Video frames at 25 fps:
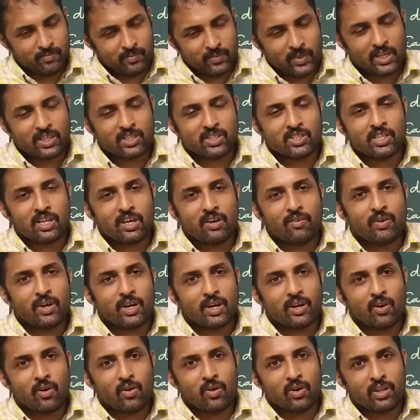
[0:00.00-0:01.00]
extra
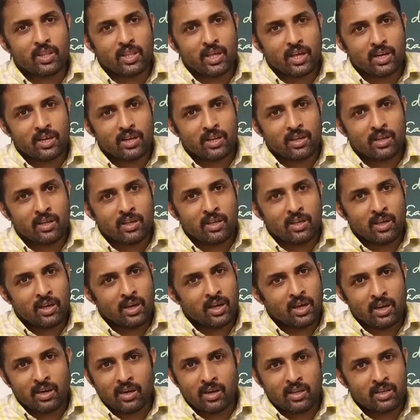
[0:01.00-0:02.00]
work on that,
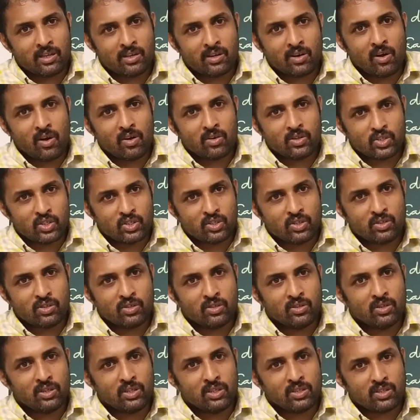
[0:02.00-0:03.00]
and
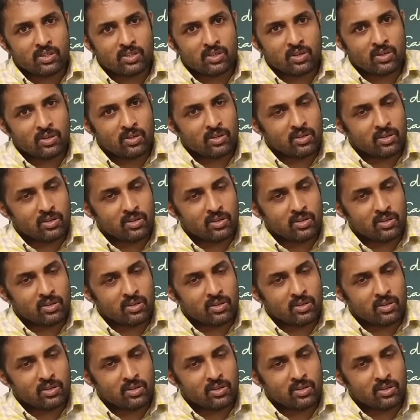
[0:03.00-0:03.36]
it's